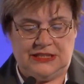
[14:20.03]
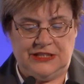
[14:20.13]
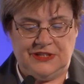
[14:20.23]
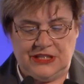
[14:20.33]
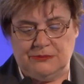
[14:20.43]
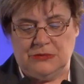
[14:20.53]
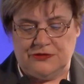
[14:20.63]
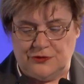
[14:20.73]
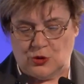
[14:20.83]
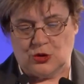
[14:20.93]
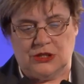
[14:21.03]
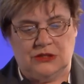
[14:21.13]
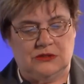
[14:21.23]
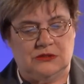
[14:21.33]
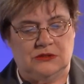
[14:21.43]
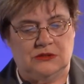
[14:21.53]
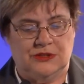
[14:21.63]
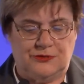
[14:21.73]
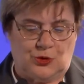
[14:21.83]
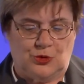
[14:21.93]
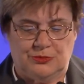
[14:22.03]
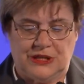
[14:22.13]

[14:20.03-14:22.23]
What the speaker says: the evening before the Forum